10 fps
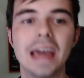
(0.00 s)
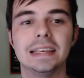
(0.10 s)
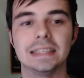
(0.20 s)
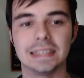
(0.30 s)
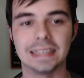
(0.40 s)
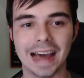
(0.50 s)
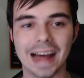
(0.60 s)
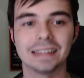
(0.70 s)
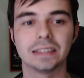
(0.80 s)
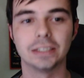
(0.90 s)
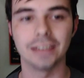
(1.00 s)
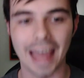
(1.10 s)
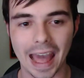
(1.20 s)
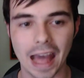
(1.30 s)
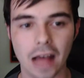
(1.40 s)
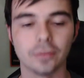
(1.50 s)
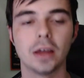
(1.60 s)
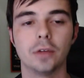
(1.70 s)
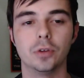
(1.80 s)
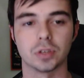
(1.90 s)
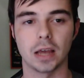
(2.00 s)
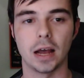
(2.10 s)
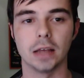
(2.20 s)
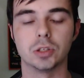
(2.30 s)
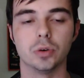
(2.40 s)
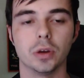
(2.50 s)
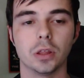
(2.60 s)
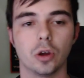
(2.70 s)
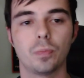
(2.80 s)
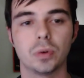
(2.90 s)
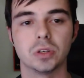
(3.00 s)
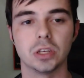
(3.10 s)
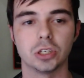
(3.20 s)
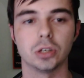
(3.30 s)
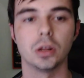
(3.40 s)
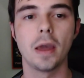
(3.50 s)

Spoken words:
He's got to have those guys doing their position